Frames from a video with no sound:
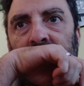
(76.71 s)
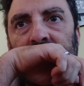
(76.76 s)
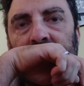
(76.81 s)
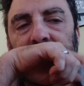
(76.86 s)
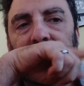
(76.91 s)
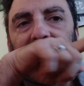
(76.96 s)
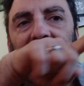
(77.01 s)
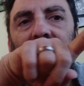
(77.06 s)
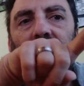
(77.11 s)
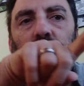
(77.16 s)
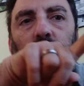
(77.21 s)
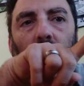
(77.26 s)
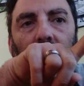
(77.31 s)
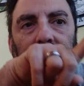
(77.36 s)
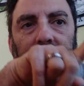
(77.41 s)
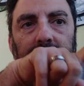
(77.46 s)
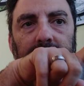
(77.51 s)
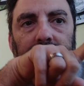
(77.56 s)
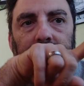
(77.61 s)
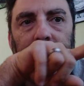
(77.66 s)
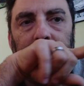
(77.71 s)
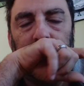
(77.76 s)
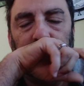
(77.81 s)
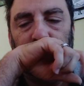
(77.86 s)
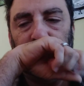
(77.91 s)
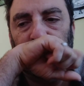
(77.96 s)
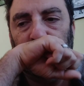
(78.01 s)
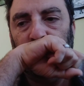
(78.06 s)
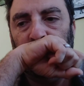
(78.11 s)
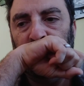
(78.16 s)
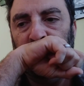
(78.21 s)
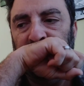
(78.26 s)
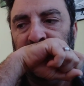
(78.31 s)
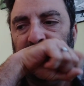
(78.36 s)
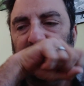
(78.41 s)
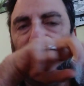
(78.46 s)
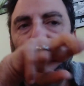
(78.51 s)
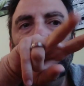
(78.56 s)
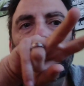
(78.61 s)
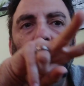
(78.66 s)
So that's one.
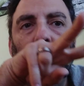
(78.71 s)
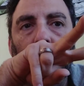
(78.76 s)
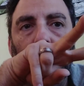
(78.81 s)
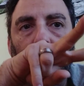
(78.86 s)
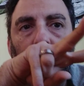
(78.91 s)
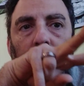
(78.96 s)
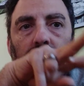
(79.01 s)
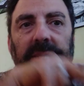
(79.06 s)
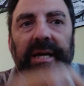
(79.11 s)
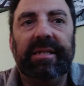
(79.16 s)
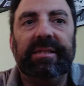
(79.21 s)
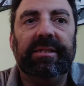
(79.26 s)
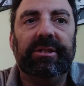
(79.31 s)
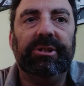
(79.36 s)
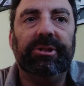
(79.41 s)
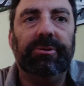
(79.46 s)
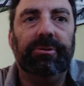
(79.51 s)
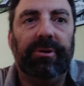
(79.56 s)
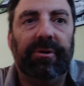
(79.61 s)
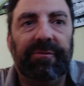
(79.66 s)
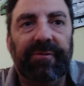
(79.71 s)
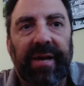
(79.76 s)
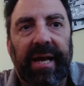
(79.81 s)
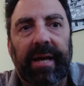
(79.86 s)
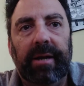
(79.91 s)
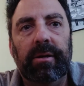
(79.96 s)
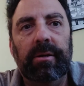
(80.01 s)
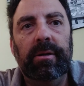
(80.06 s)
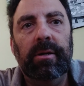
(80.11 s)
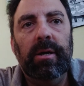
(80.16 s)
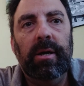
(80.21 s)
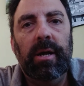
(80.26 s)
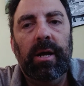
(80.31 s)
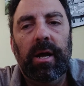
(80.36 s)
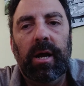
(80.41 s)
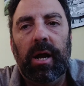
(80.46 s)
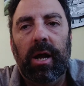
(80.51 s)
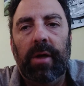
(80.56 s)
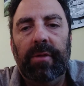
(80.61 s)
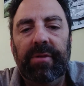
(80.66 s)
Two, as a Sooner fan,
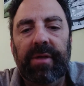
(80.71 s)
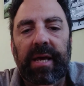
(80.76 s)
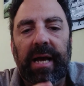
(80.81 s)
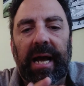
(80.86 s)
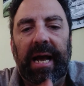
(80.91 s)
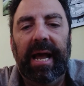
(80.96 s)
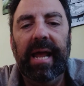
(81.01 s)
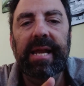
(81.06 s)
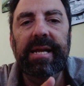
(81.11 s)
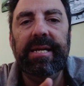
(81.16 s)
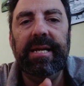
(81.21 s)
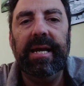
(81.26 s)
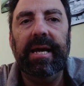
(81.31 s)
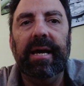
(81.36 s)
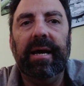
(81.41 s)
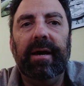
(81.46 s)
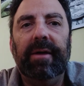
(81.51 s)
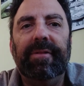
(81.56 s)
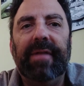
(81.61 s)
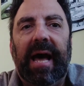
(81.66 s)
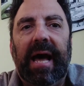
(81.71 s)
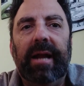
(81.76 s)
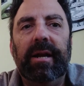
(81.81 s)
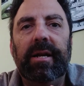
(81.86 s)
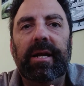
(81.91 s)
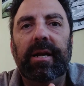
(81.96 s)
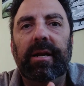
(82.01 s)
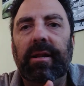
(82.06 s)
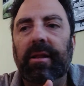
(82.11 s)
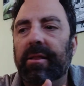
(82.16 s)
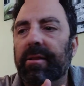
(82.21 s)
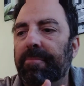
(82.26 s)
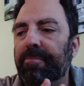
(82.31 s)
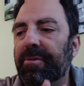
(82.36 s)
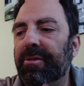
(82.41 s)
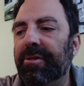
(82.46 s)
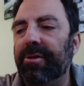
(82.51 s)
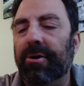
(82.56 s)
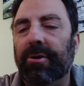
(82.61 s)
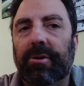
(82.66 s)
the idea that it is
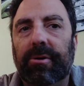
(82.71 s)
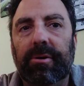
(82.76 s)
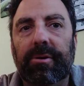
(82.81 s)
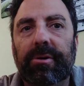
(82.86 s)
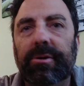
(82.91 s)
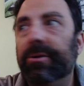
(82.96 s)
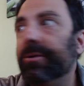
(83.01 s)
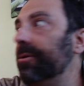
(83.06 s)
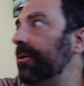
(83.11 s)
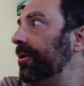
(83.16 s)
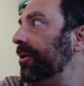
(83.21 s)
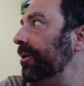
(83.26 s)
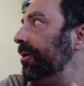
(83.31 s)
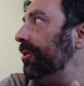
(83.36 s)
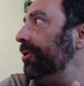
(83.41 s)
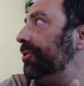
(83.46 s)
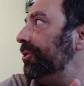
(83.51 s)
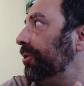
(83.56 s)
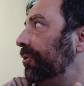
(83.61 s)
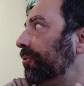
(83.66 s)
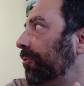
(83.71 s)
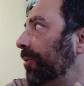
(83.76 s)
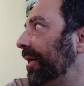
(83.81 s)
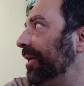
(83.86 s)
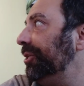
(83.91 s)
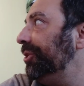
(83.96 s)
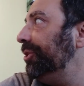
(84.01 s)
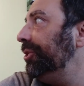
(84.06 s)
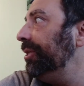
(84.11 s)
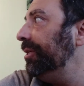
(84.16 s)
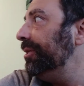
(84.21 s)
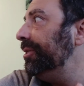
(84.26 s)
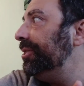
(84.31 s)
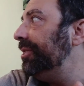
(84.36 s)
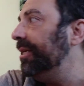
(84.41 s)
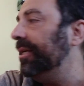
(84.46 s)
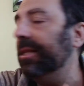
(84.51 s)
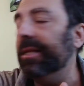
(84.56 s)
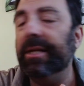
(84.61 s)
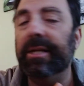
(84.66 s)
absurd to question
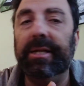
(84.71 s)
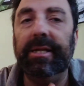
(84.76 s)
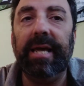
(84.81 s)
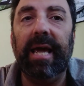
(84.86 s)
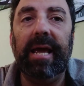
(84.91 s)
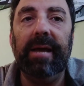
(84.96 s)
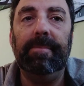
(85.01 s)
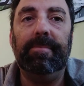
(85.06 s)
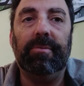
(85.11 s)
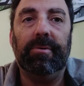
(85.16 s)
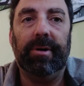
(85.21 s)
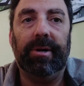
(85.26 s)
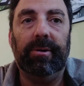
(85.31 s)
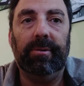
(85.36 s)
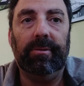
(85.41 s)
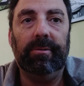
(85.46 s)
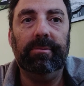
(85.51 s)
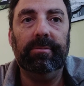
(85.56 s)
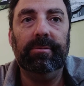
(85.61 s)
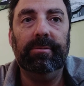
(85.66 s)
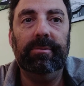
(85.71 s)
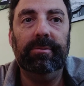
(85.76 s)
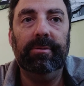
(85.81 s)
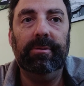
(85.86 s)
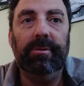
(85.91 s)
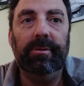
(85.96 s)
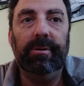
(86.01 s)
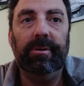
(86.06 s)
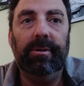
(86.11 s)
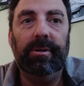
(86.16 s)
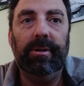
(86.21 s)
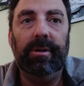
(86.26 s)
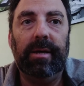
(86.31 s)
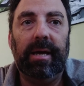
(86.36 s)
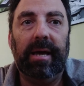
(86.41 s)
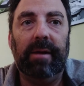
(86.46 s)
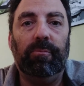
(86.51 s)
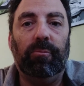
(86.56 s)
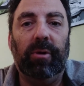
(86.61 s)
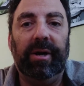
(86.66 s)
Dylan Gabriel
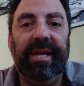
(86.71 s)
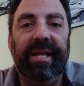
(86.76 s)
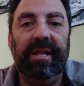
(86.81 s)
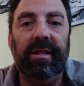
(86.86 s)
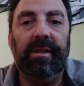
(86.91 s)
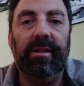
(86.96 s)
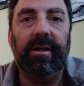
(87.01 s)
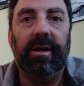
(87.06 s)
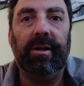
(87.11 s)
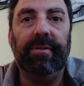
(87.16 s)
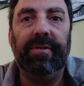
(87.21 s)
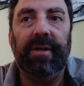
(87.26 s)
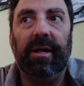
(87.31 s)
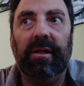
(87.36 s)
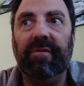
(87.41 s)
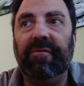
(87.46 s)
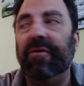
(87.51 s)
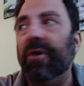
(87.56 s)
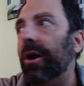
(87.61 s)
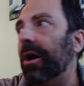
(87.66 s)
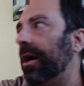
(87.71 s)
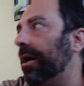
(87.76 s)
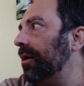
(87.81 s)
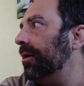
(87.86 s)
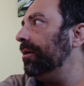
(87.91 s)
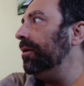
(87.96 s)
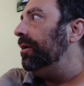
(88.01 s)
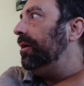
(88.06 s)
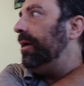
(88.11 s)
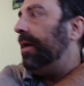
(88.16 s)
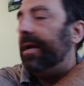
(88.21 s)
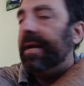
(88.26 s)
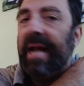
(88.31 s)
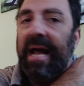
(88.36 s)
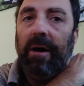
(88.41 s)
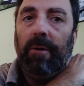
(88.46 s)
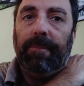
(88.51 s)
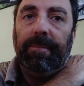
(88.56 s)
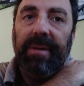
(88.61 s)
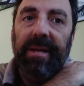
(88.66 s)
and what he's done thus far and
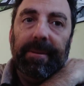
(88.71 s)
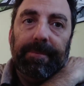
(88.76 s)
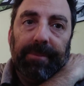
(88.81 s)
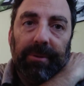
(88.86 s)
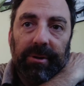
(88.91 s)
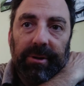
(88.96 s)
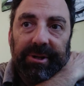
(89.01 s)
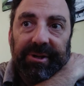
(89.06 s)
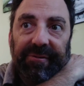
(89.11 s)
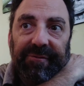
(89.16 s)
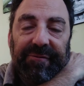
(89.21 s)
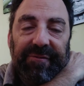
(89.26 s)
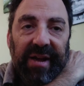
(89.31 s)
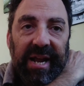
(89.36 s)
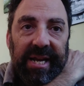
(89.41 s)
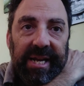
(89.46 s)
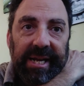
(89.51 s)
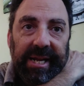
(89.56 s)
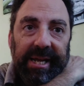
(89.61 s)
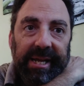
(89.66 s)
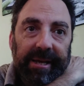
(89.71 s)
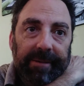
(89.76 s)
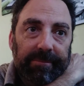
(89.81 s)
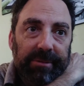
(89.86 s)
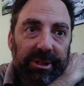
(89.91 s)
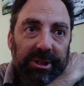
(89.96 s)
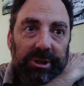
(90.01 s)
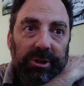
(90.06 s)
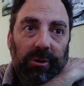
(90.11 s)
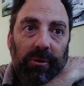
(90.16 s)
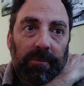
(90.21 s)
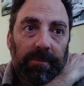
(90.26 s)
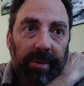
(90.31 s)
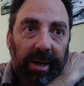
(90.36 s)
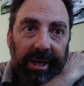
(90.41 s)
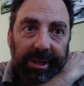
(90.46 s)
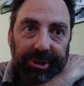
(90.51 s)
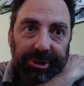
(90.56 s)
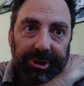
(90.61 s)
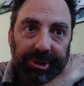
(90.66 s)
how people are defending him so
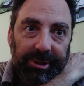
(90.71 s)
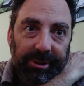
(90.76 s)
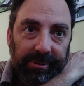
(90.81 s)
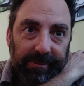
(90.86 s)
much.